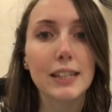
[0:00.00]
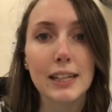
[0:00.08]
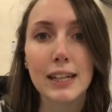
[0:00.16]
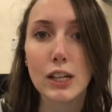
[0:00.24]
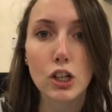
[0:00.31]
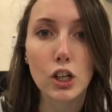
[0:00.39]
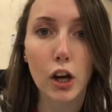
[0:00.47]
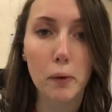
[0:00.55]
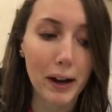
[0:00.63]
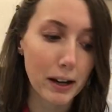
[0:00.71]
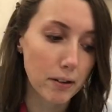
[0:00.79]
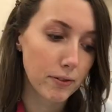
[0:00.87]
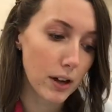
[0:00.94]
need to go
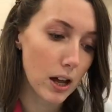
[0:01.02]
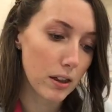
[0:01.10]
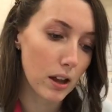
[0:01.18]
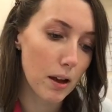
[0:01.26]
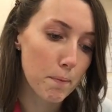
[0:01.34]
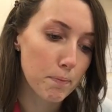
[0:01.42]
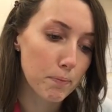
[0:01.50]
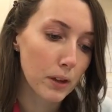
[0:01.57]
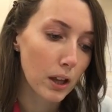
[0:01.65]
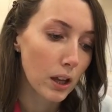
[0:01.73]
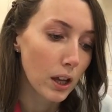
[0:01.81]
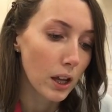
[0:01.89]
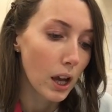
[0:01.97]
any further.
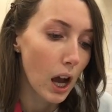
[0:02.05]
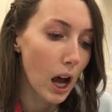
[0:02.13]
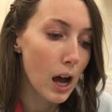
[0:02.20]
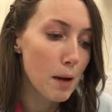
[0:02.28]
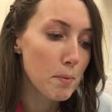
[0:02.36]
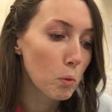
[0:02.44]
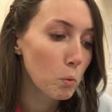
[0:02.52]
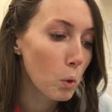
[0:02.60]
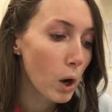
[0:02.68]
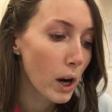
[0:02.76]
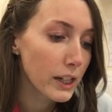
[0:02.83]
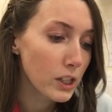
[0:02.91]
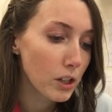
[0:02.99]

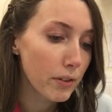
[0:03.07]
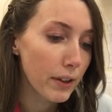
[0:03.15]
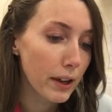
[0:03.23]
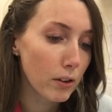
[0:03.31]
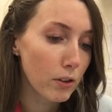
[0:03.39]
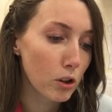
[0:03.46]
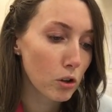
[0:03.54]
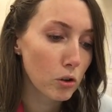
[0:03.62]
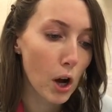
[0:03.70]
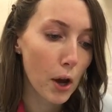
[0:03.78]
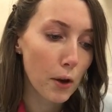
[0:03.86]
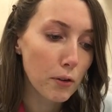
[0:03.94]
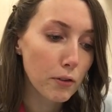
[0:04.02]
Why do you think the
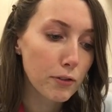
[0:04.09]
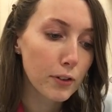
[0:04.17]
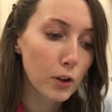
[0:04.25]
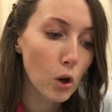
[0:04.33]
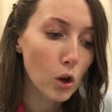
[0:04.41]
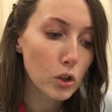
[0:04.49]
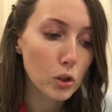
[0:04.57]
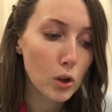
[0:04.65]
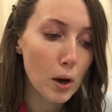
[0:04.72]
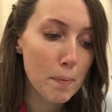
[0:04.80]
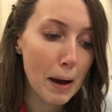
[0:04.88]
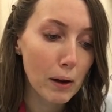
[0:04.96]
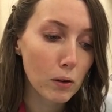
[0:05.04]
crow forgot
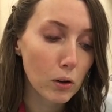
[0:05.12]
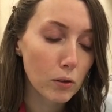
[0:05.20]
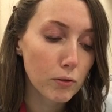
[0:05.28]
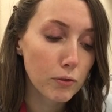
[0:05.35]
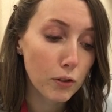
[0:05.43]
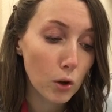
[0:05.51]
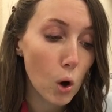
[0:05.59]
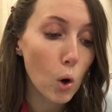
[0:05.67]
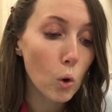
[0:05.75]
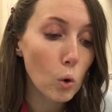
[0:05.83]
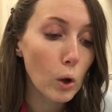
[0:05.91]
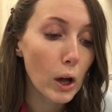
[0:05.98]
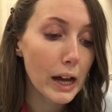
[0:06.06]

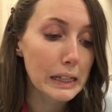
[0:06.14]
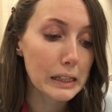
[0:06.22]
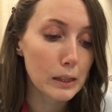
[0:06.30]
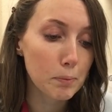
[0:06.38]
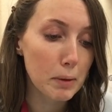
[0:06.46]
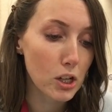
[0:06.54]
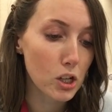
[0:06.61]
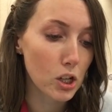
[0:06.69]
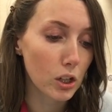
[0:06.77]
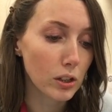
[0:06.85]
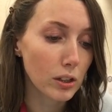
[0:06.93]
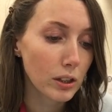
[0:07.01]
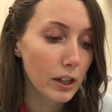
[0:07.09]
all her
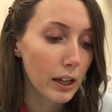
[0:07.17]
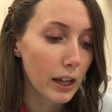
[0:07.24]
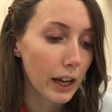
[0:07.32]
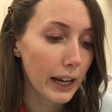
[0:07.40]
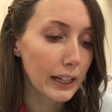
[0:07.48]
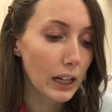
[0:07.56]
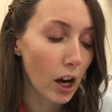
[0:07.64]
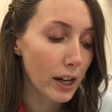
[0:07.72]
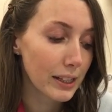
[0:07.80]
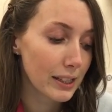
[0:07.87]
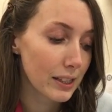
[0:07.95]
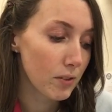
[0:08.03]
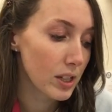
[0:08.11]
suspicion in line
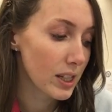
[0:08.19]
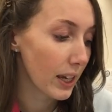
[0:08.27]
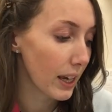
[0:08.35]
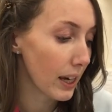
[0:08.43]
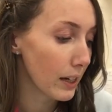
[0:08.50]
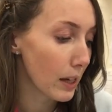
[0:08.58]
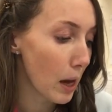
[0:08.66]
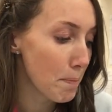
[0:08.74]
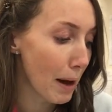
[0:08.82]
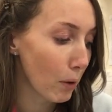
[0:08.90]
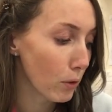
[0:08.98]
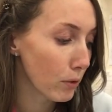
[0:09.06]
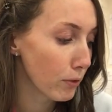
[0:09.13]
17
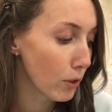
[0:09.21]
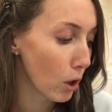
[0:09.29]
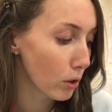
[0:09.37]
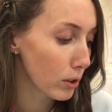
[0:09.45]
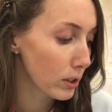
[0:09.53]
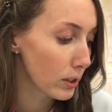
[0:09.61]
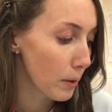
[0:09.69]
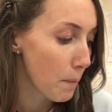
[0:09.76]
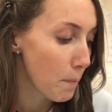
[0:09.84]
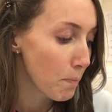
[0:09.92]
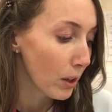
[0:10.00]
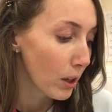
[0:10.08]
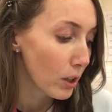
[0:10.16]
about the fox?
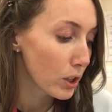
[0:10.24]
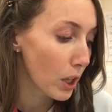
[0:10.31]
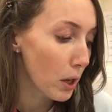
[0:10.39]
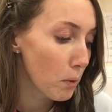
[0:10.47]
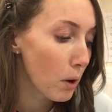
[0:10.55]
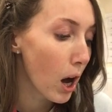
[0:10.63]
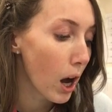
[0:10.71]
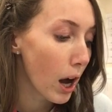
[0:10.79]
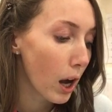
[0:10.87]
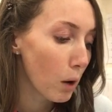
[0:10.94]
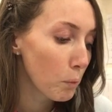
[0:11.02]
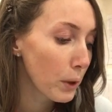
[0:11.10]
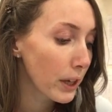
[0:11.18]
So
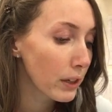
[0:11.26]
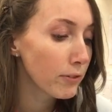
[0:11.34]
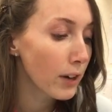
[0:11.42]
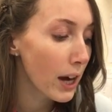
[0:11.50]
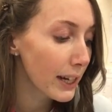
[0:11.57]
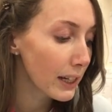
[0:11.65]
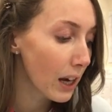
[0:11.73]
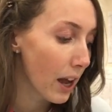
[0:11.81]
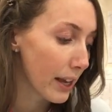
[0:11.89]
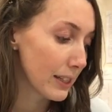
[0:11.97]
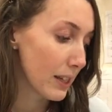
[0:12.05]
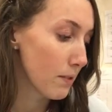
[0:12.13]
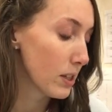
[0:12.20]
we're going to find
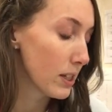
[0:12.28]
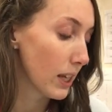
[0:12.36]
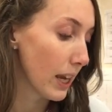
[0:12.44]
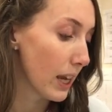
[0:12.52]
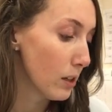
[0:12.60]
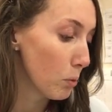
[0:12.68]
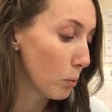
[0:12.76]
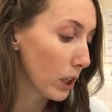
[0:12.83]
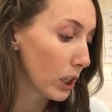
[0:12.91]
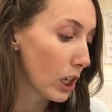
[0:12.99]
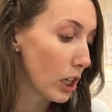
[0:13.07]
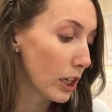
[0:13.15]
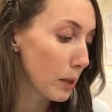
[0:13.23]
line 17, we're going
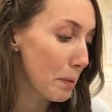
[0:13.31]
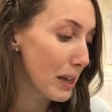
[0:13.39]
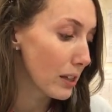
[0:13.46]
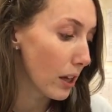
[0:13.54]
to look a bit